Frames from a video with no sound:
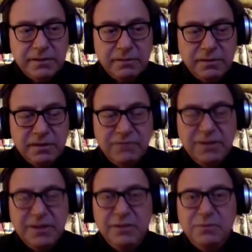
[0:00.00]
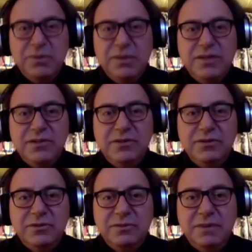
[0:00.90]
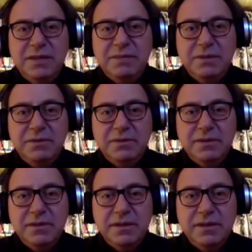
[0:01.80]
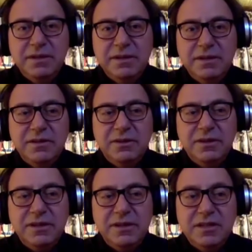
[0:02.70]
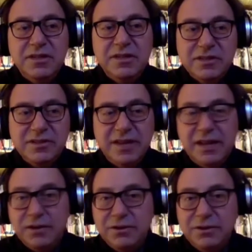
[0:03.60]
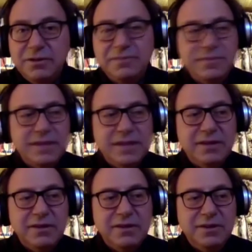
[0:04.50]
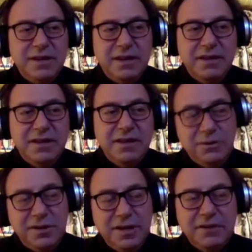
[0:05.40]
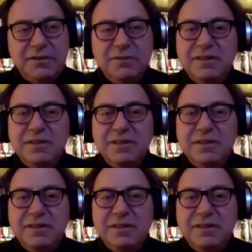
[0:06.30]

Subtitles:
invite you, Maureen, to speak about, you're an Indigenous elder. I think you're an elder, at